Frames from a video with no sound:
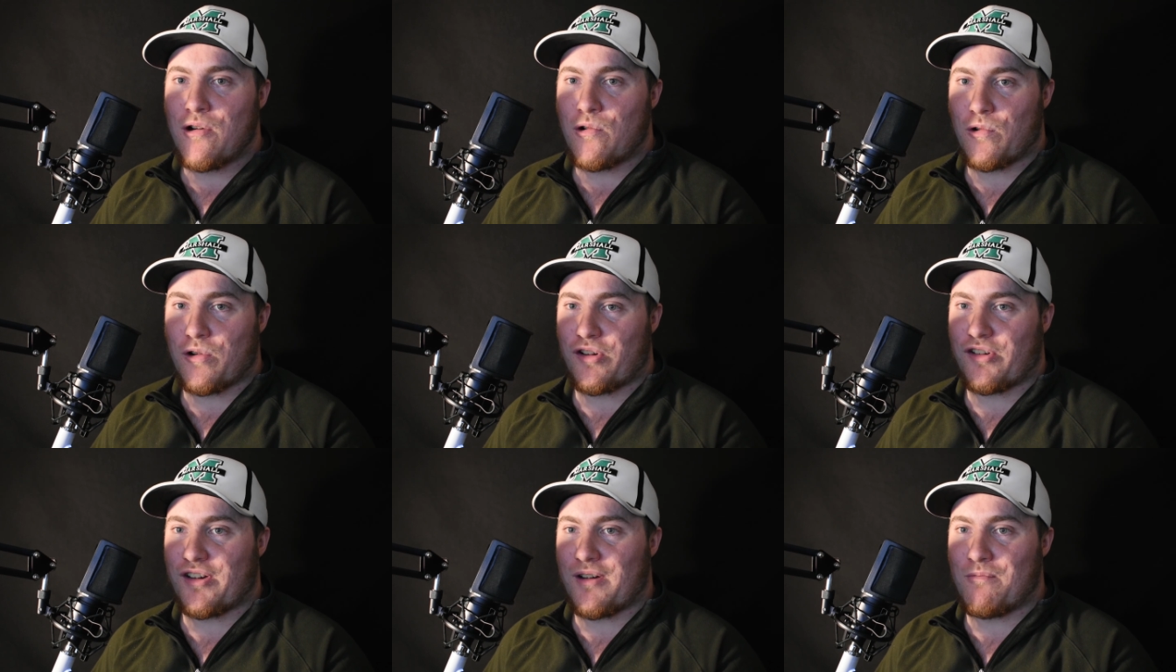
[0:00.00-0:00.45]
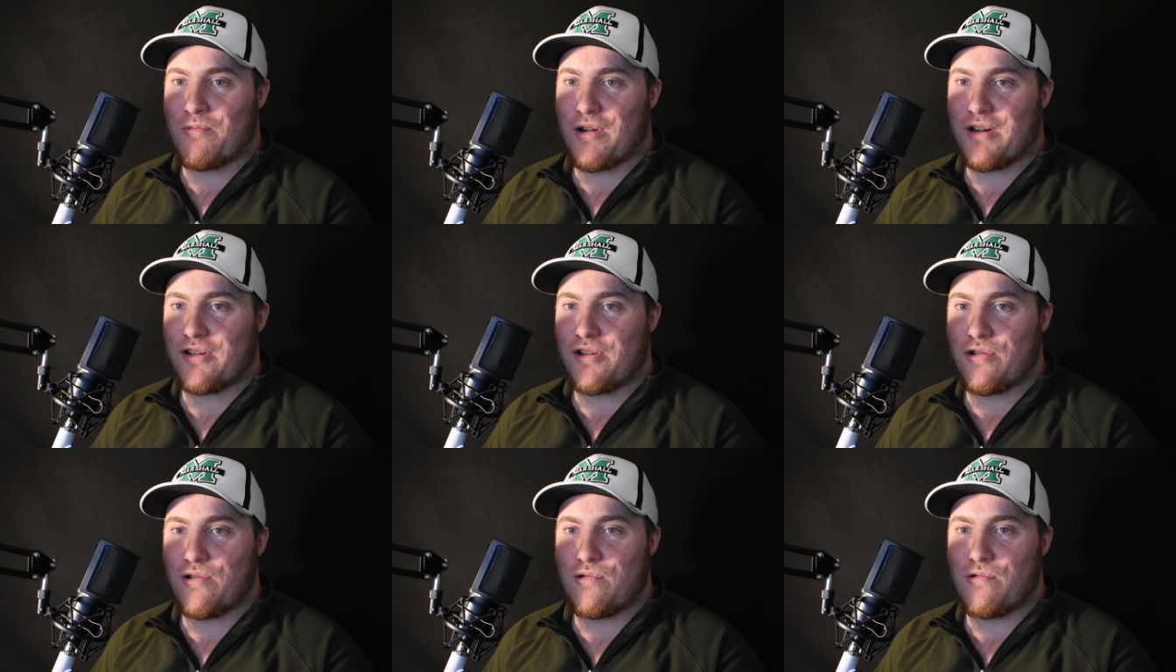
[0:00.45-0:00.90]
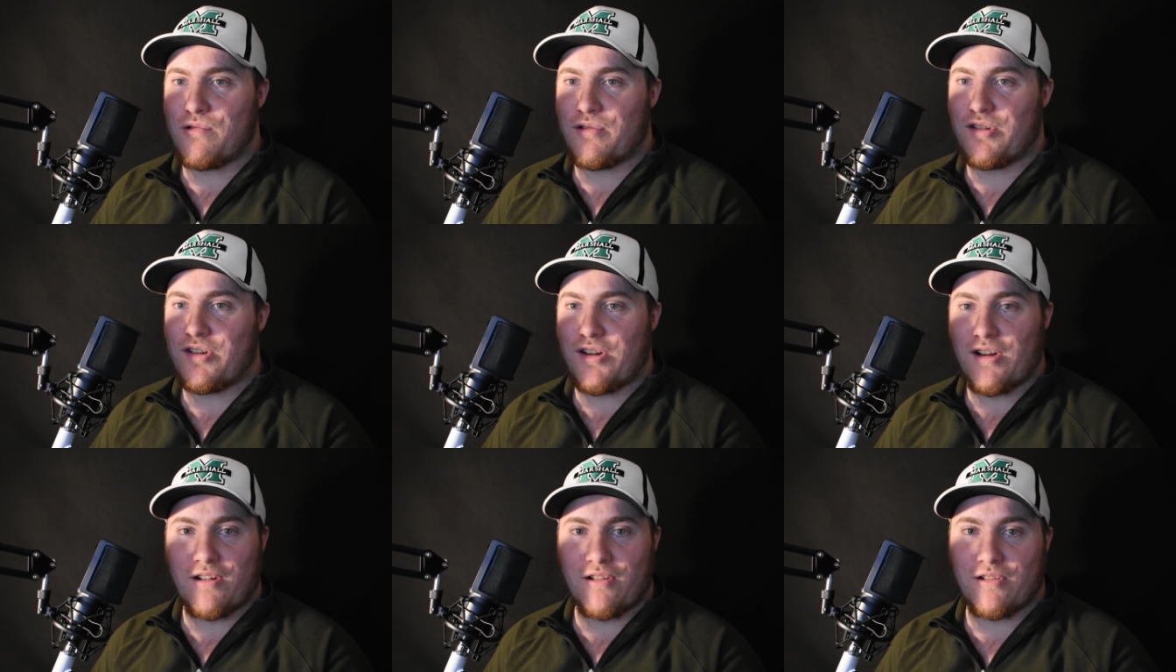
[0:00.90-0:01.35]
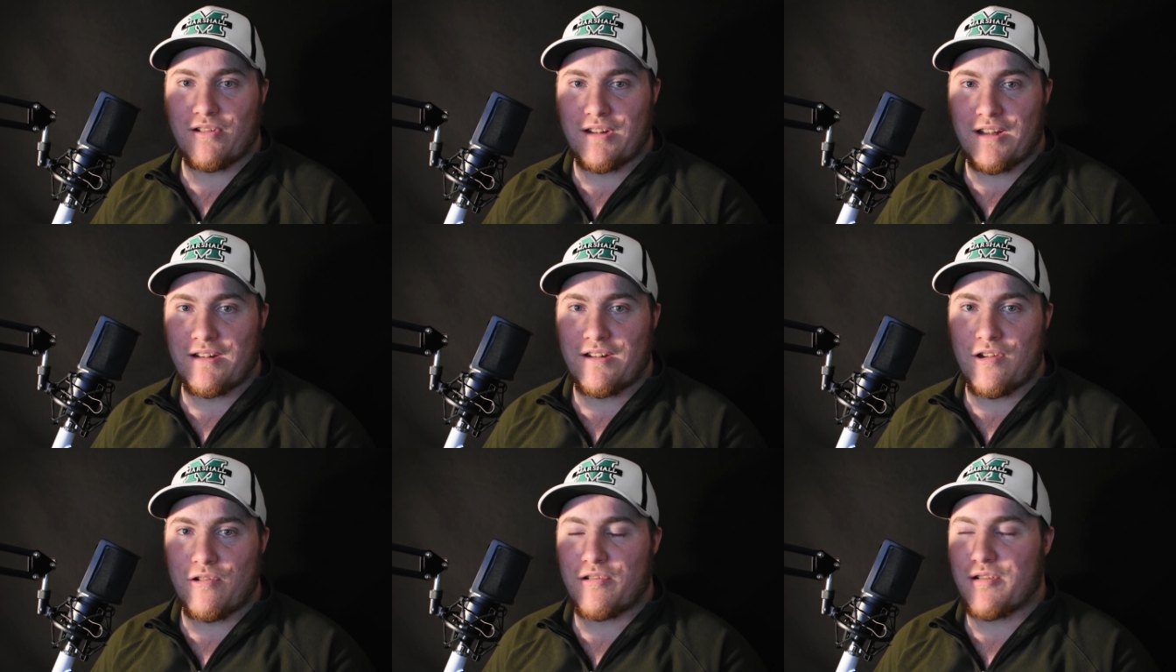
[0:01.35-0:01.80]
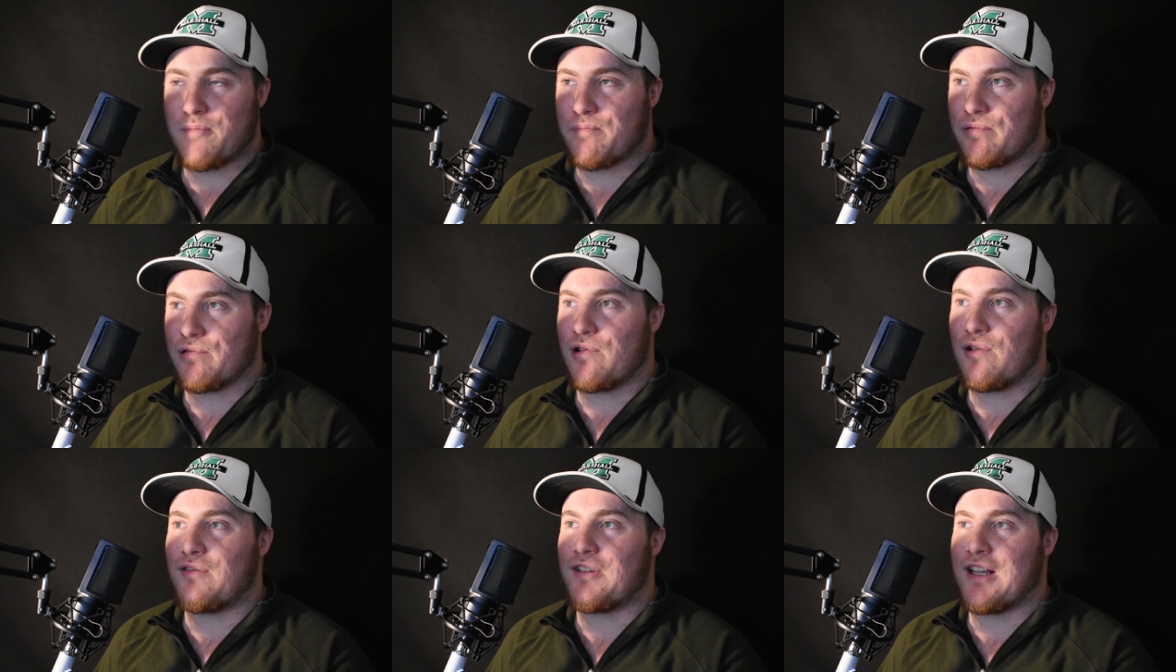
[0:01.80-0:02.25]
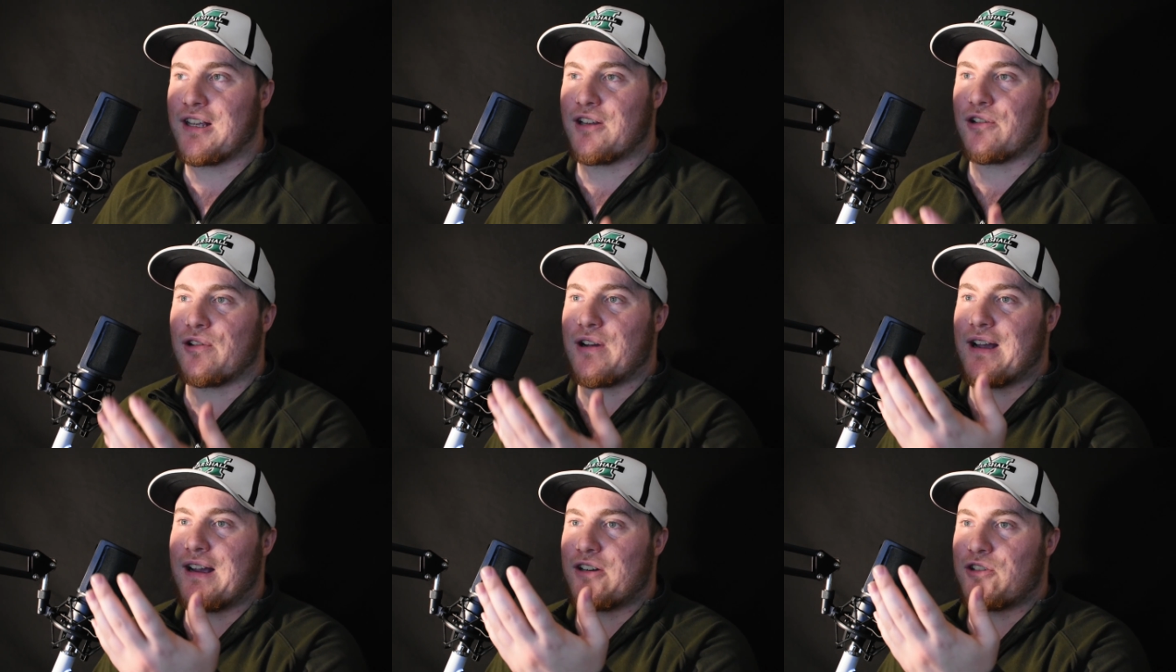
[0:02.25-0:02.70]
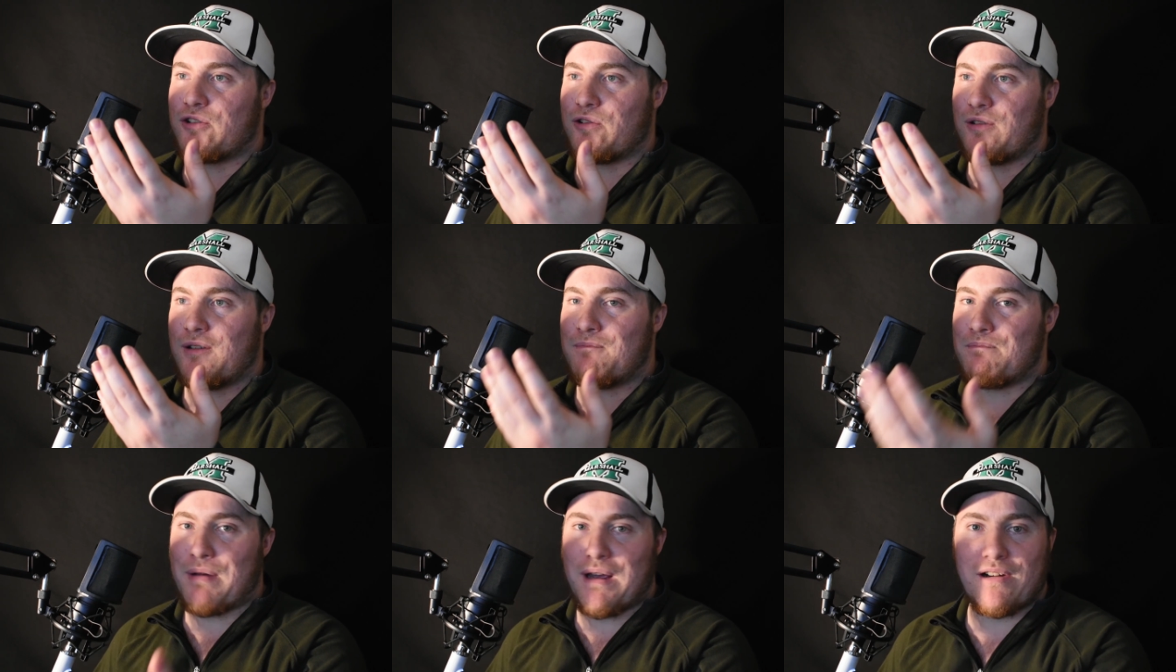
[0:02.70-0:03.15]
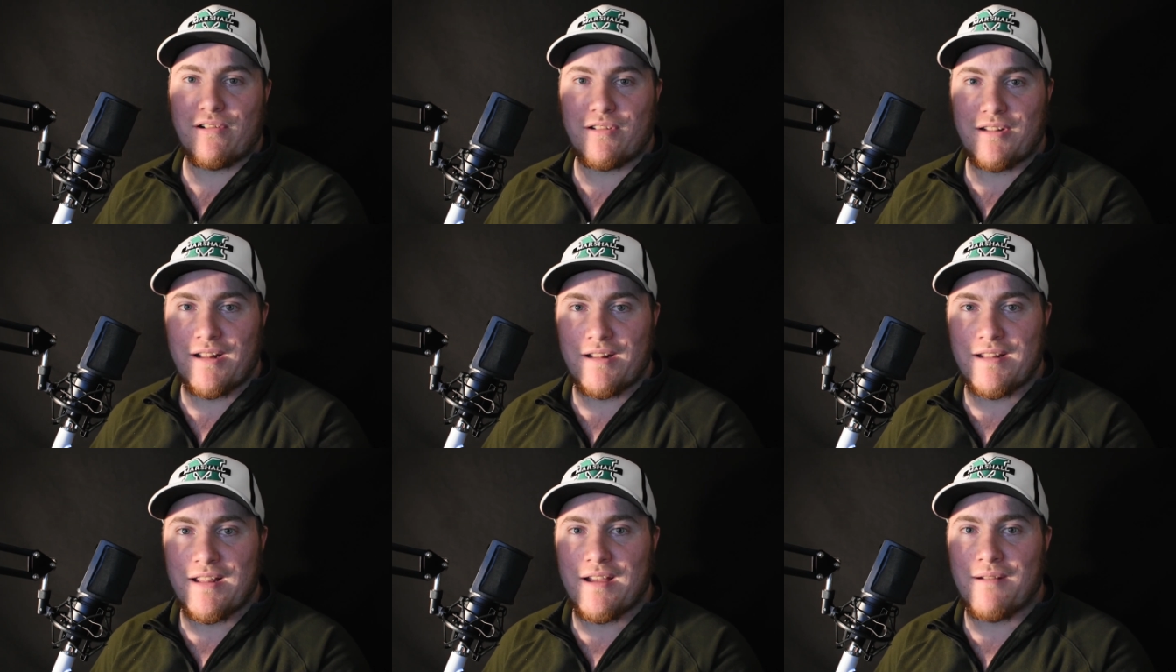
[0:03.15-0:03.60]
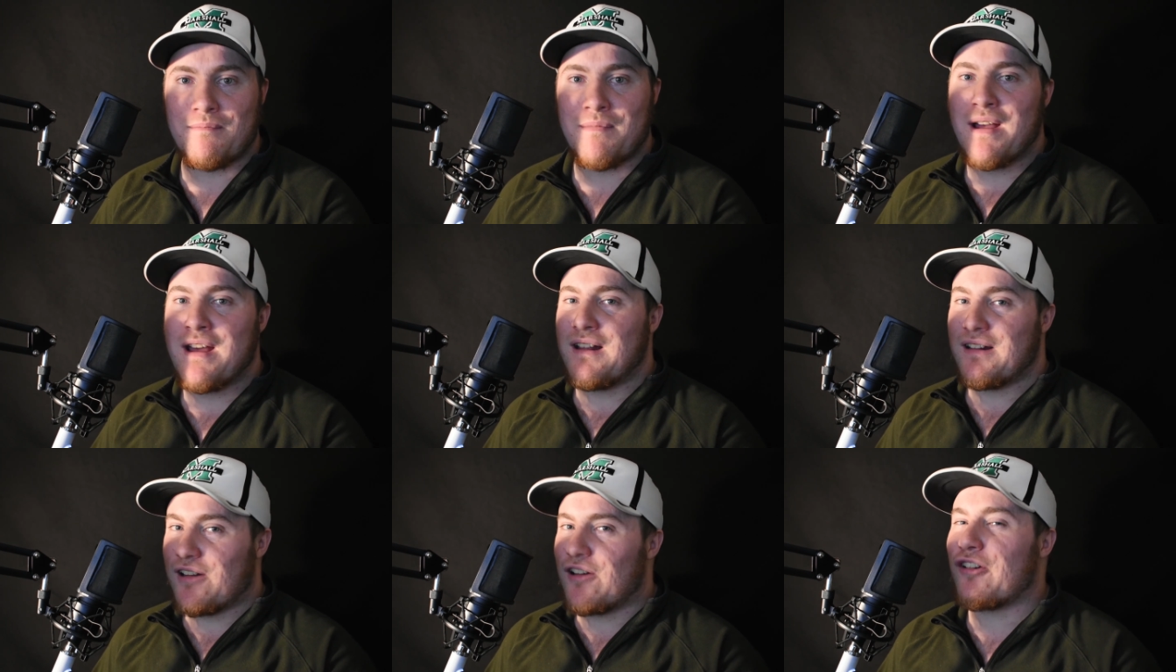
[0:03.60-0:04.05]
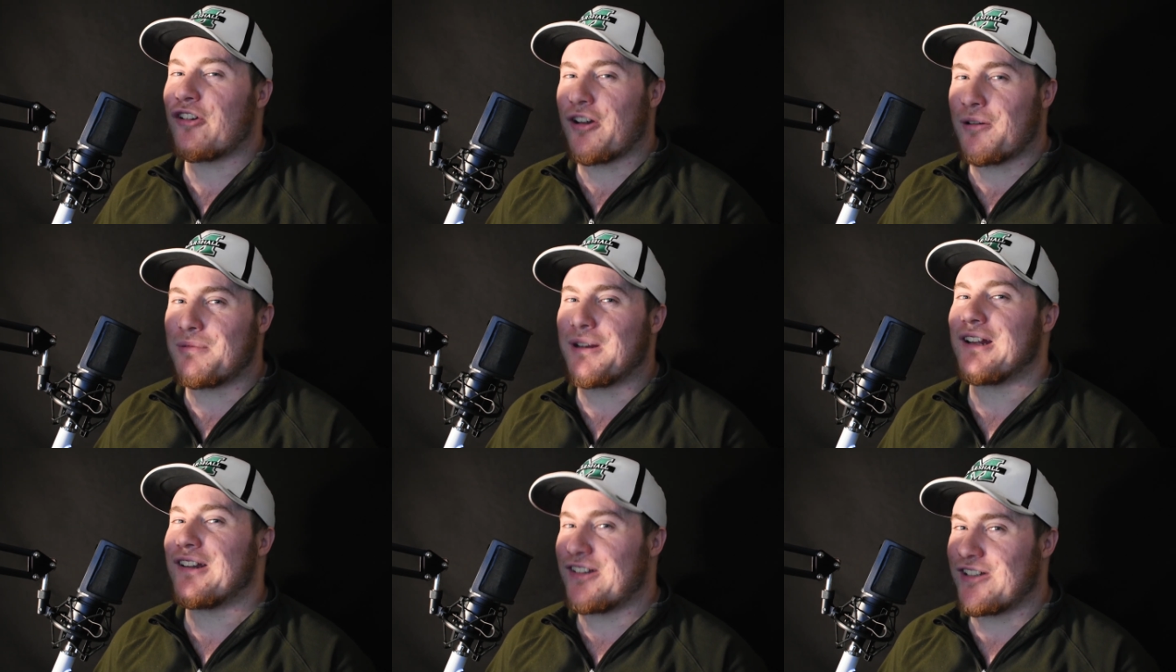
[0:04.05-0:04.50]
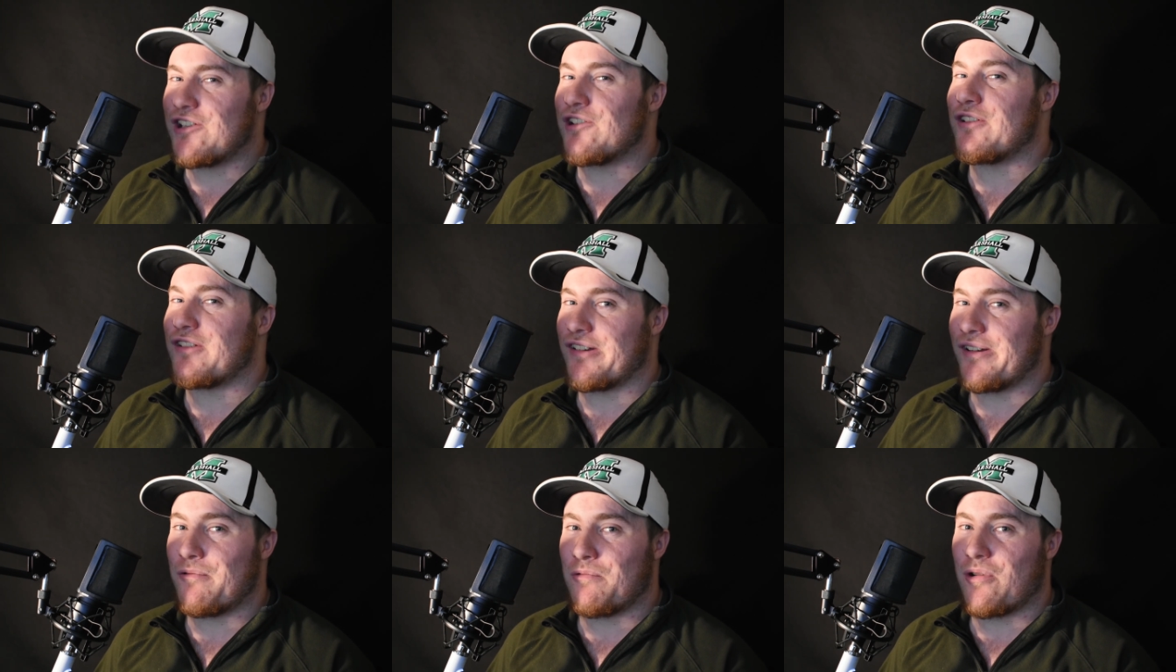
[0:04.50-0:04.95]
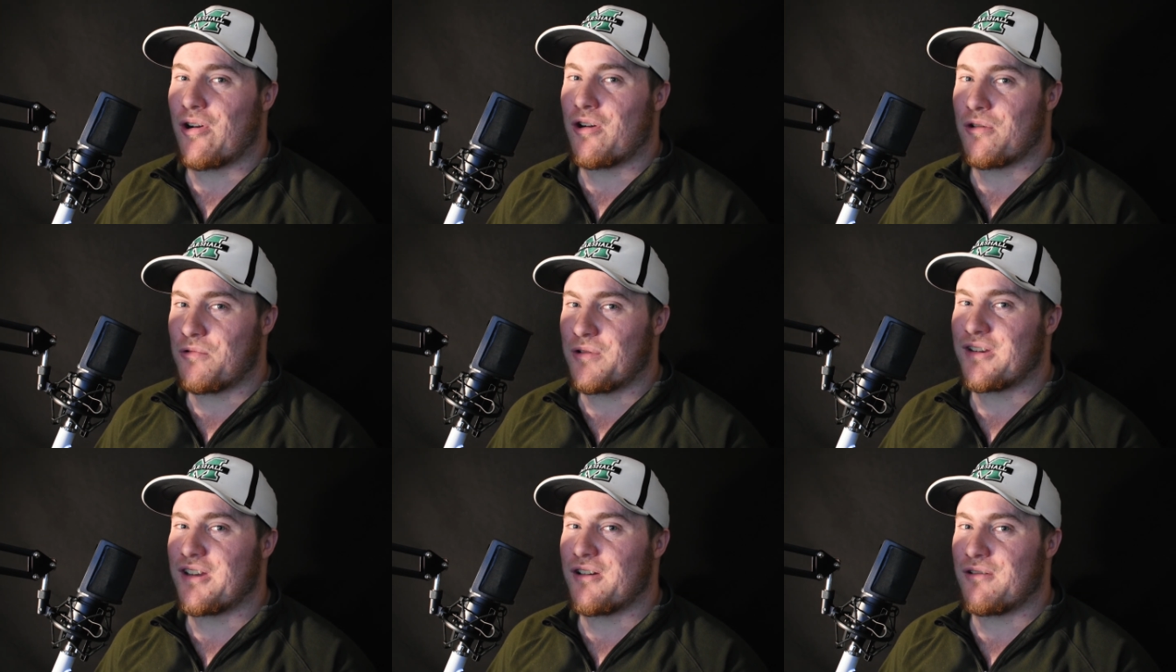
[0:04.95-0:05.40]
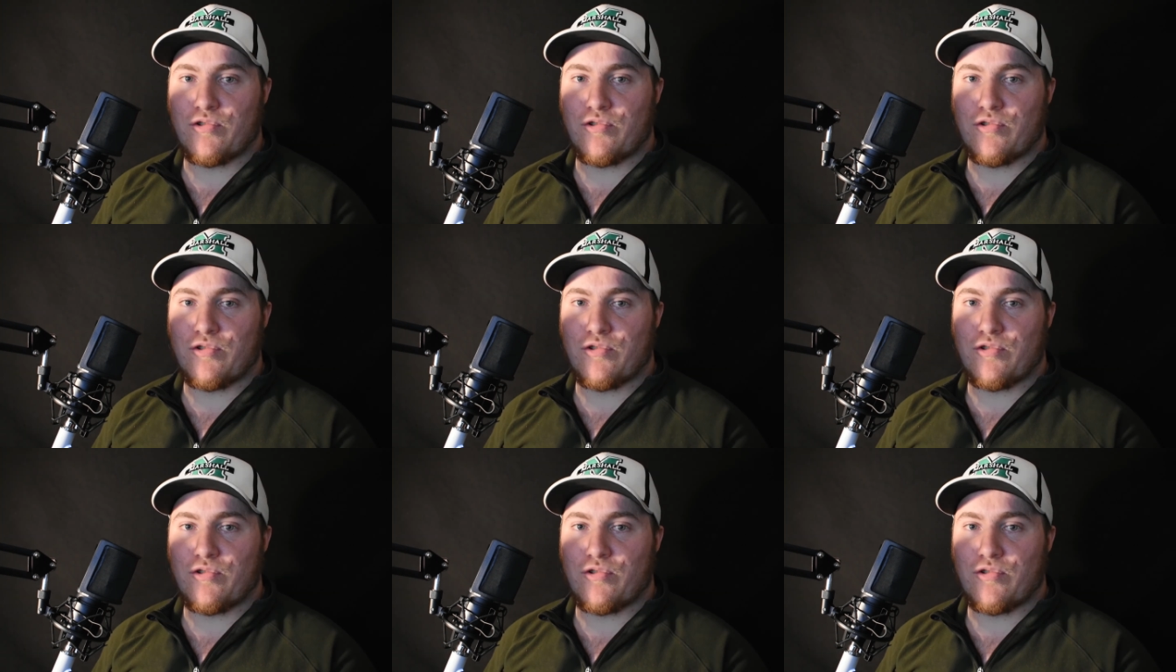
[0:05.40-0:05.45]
or someone who's younger than you to prove that you're actually better than them, there's something seriously wrong with you.